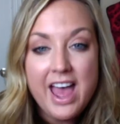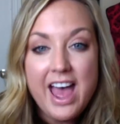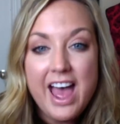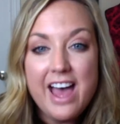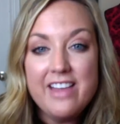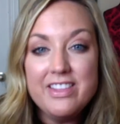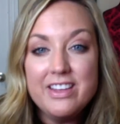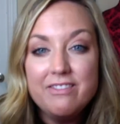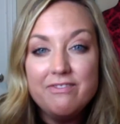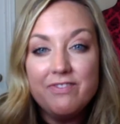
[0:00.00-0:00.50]

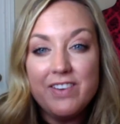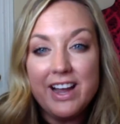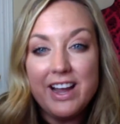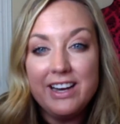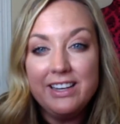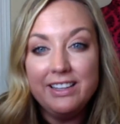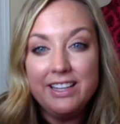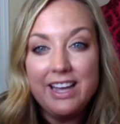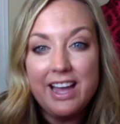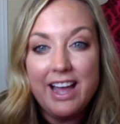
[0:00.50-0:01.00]
And then
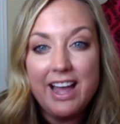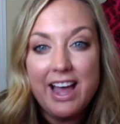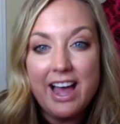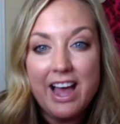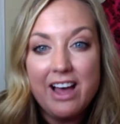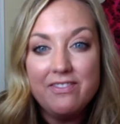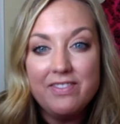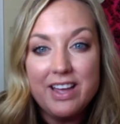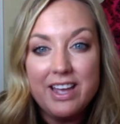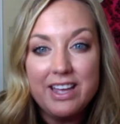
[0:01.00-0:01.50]
finally, I
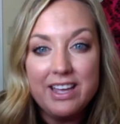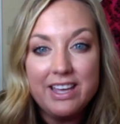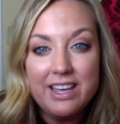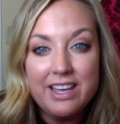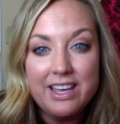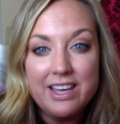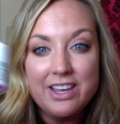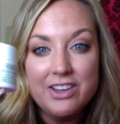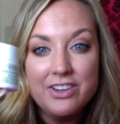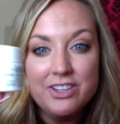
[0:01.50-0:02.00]
have a
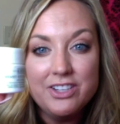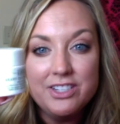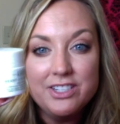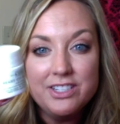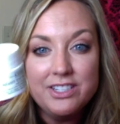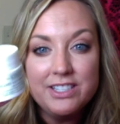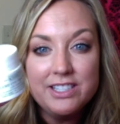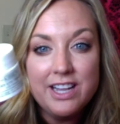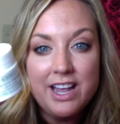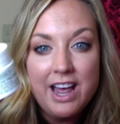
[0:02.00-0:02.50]

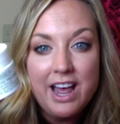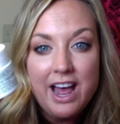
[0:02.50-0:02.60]
Kiehl's